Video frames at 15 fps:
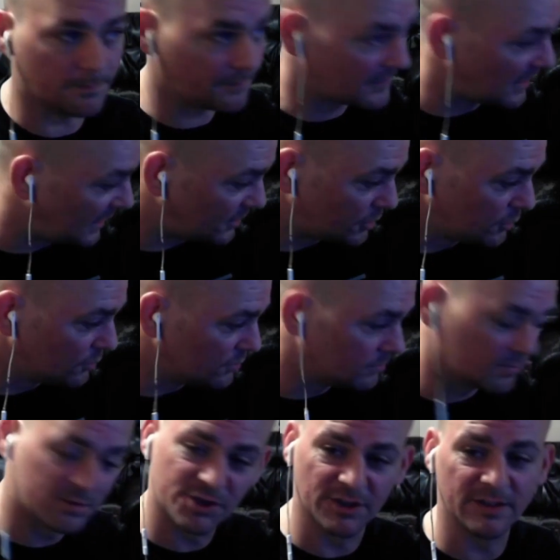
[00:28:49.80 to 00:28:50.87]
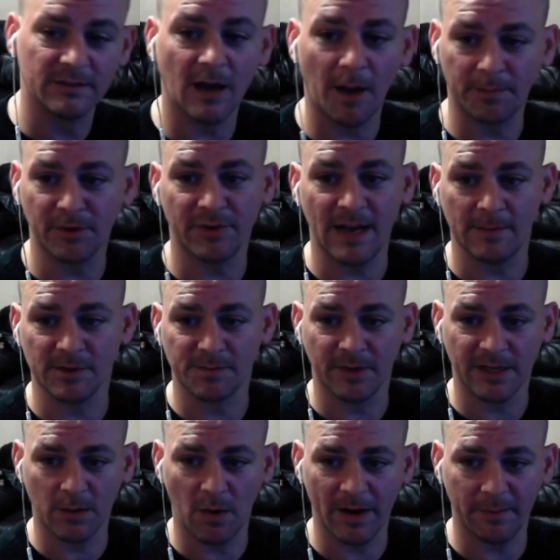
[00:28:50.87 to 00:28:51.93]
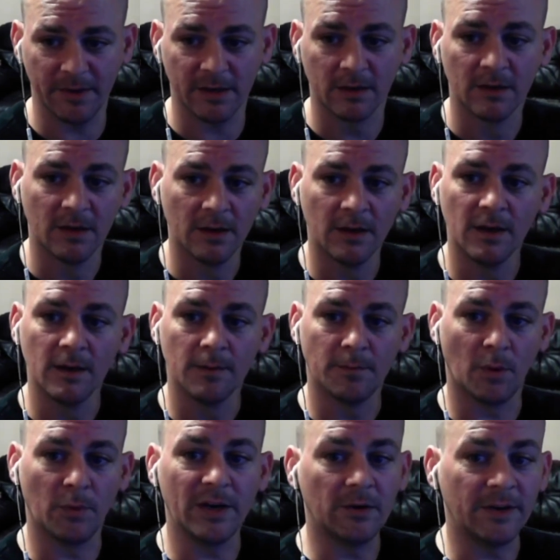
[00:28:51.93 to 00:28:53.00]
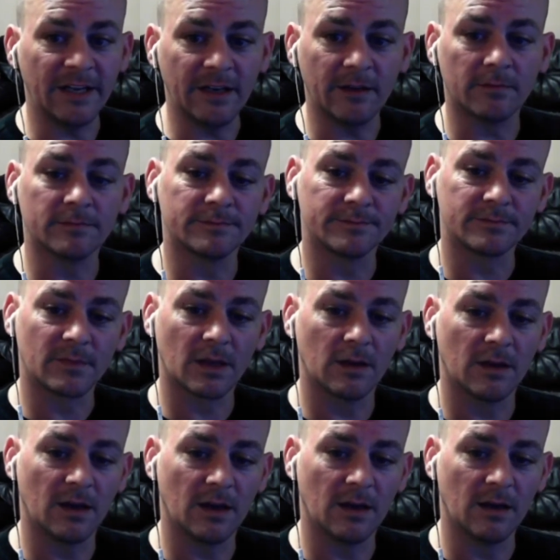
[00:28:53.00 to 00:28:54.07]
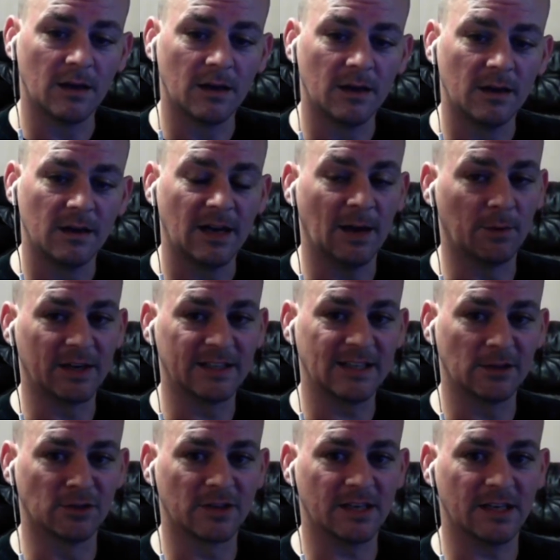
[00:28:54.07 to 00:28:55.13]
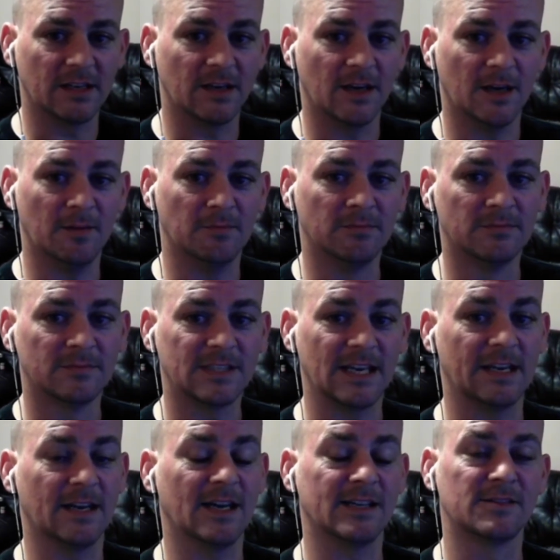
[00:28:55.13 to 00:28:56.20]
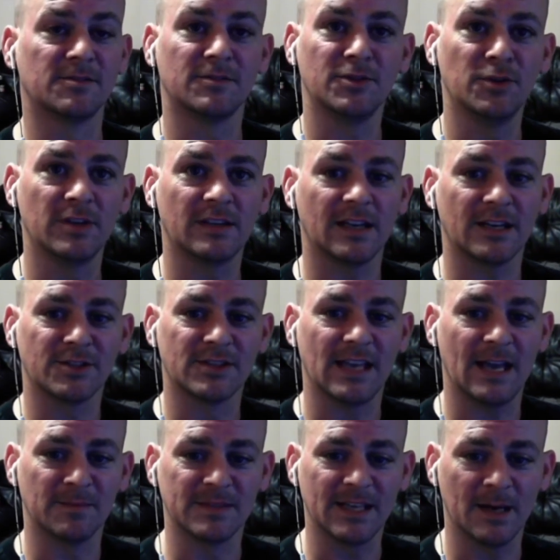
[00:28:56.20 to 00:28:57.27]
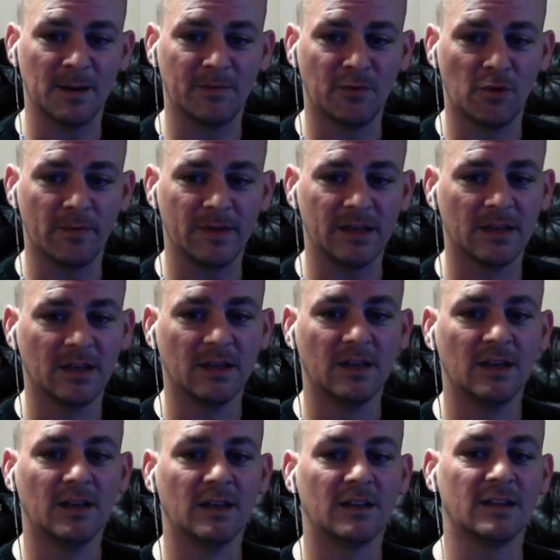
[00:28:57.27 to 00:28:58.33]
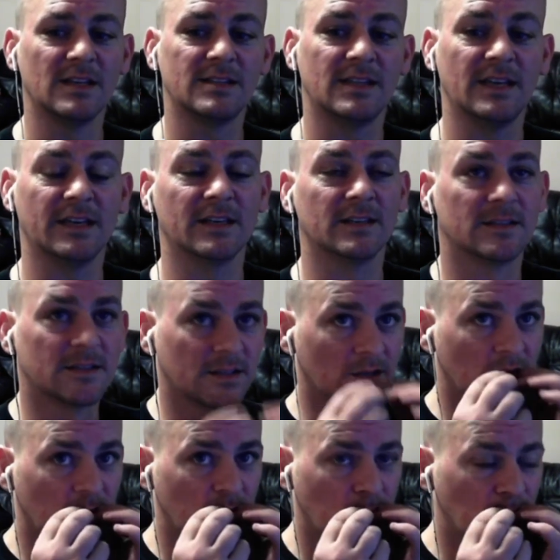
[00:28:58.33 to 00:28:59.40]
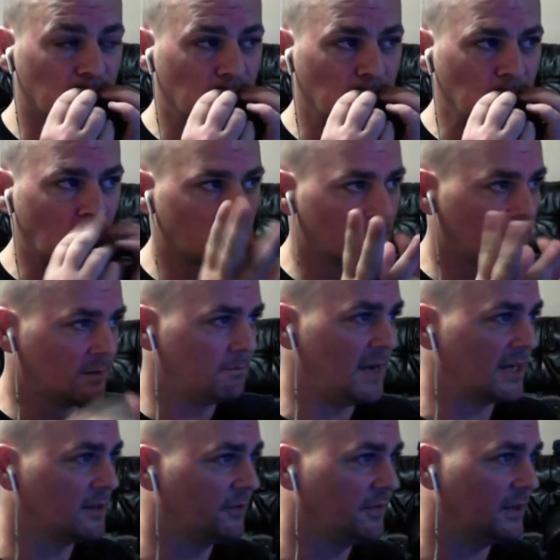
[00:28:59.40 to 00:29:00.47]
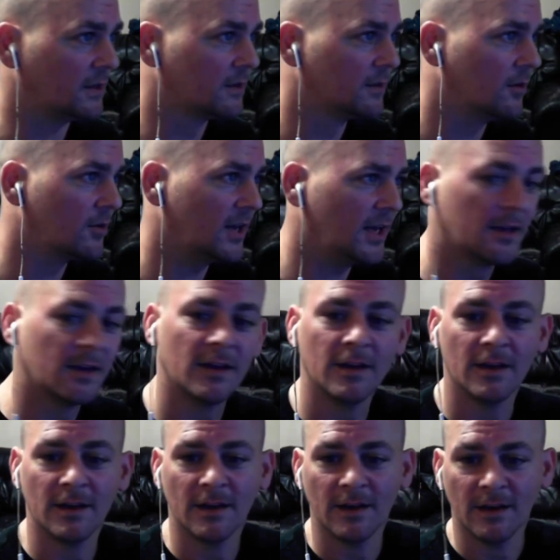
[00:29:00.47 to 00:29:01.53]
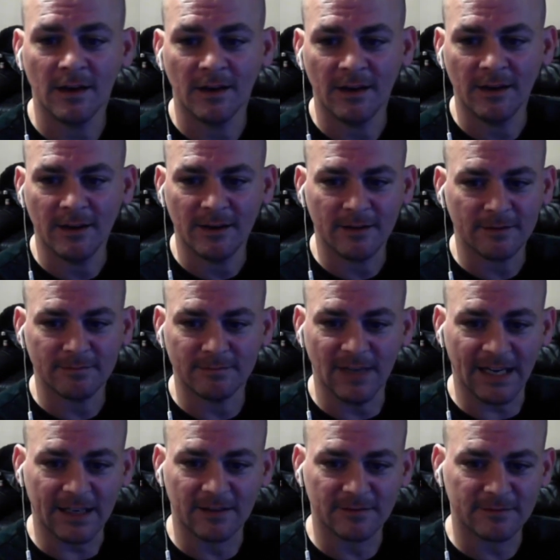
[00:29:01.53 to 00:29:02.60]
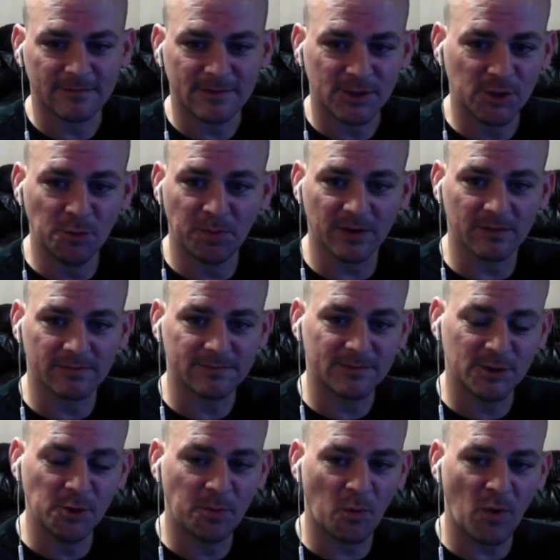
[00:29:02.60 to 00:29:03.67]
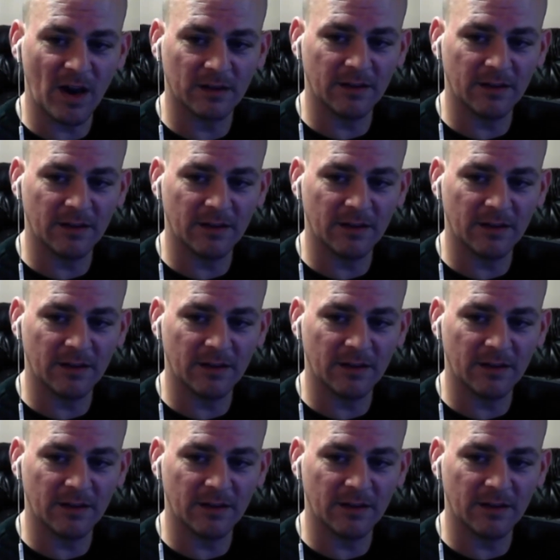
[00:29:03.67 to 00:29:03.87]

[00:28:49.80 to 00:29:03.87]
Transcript: and you should up your damage by quite a bit. But we don't need it. I'm going to take a look at Saiyan Knight's unit that I just had him set up for me. This thing is magnifique, okay? Like, super whaled